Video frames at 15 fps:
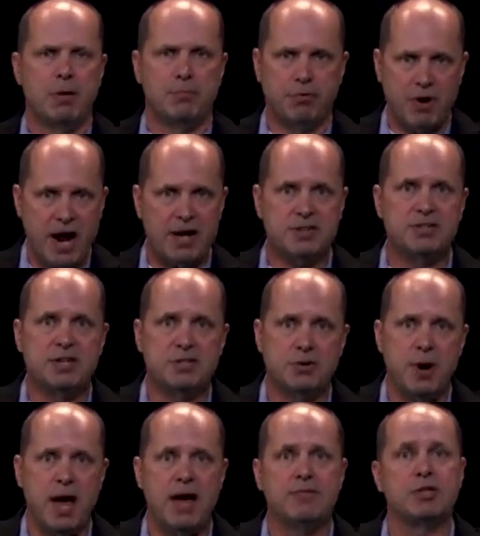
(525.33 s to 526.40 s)
products that
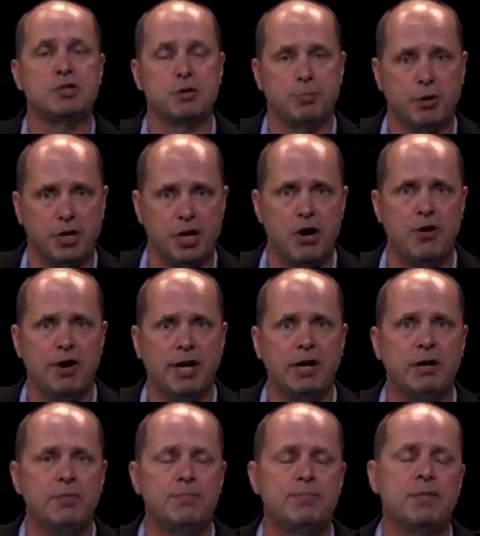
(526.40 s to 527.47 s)
you have that you're
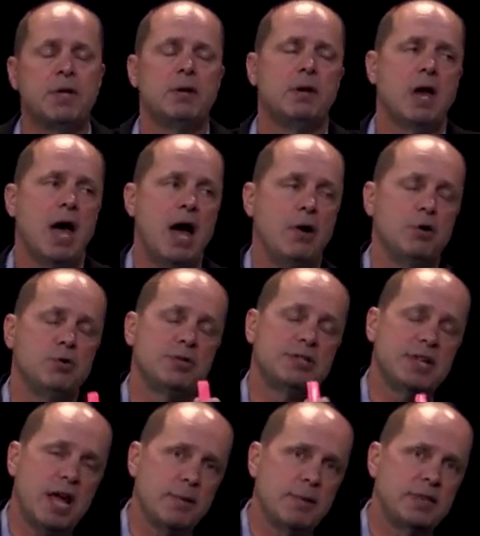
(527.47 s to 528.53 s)
procuring, how you
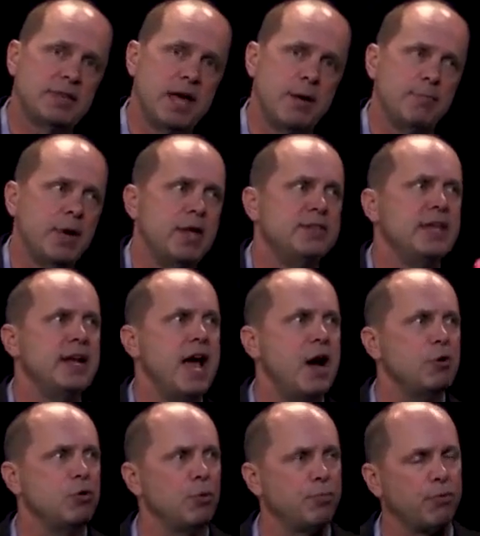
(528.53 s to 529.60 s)
segment them, and then
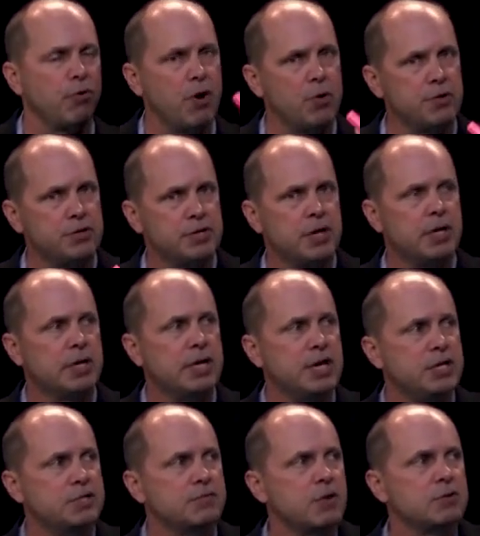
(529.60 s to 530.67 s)
how you approach
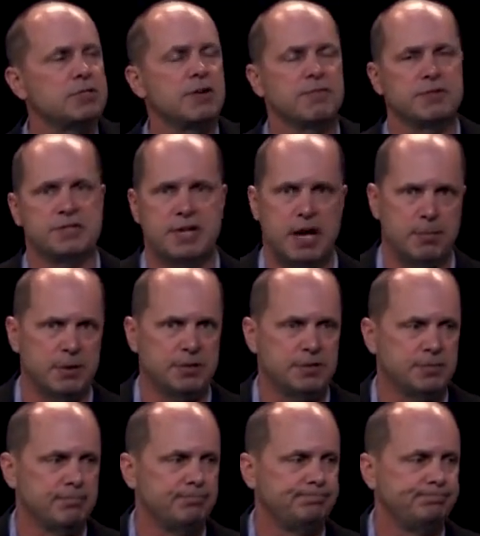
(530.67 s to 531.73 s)
each of those different segments.